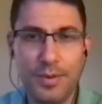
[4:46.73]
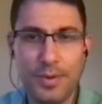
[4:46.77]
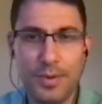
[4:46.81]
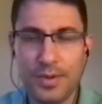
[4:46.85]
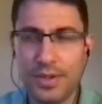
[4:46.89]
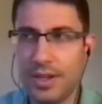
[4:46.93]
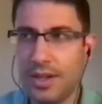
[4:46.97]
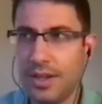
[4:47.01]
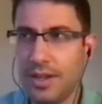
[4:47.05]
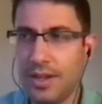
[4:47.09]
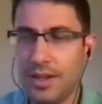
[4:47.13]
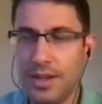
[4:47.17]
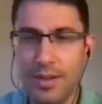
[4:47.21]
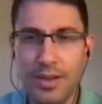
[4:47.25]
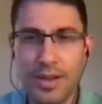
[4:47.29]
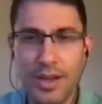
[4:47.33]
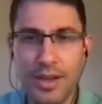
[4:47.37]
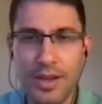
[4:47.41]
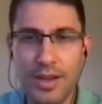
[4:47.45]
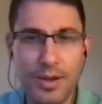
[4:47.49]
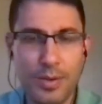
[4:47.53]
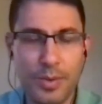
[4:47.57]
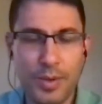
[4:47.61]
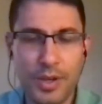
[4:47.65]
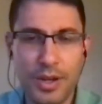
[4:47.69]
It was like, "Oh
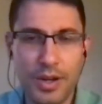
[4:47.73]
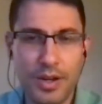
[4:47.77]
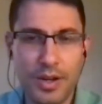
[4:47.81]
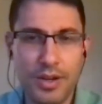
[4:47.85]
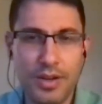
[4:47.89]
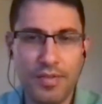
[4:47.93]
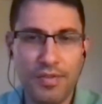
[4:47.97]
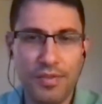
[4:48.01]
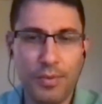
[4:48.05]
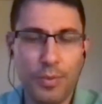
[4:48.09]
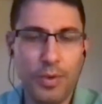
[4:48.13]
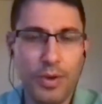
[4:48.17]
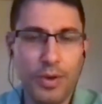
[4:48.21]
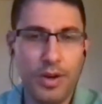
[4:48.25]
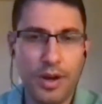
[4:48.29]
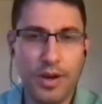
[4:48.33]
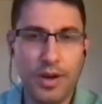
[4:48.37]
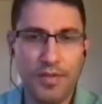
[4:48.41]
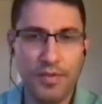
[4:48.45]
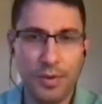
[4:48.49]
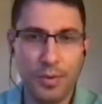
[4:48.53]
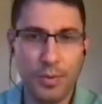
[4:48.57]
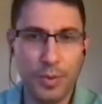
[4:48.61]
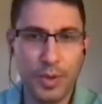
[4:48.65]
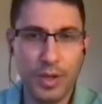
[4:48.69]
yeah, we get a different winner
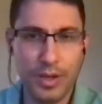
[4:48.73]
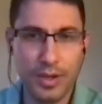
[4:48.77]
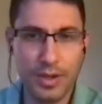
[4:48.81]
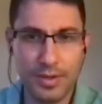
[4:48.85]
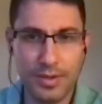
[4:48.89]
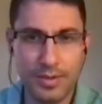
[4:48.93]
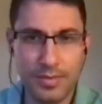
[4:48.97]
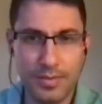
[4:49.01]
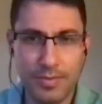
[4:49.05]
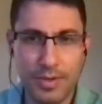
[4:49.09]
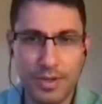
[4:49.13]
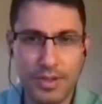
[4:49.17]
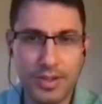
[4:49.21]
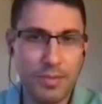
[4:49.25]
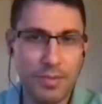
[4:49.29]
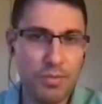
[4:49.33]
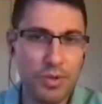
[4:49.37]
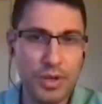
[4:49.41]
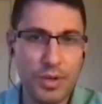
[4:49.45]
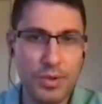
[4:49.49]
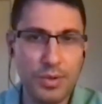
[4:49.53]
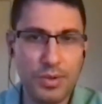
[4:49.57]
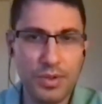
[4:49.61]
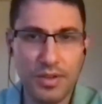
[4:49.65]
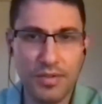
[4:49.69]
every week, except
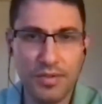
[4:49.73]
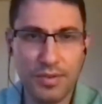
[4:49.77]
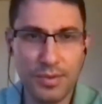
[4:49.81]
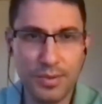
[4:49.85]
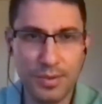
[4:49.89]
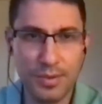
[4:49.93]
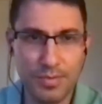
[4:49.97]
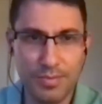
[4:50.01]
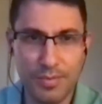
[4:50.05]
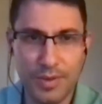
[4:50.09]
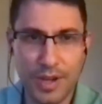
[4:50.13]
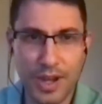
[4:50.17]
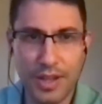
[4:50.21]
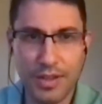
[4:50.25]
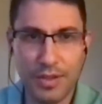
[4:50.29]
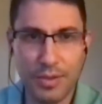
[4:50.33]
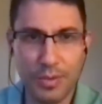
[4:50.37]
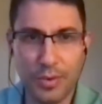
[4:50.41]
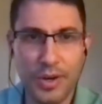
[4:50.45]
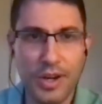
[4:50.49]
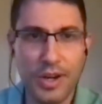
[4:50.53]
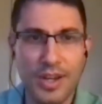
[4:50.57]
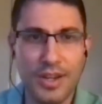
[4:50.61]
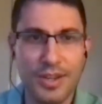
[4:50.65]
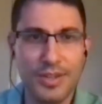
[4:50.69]
Joseph, who's got
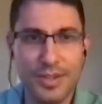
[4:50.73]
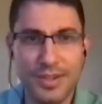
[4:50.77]
three."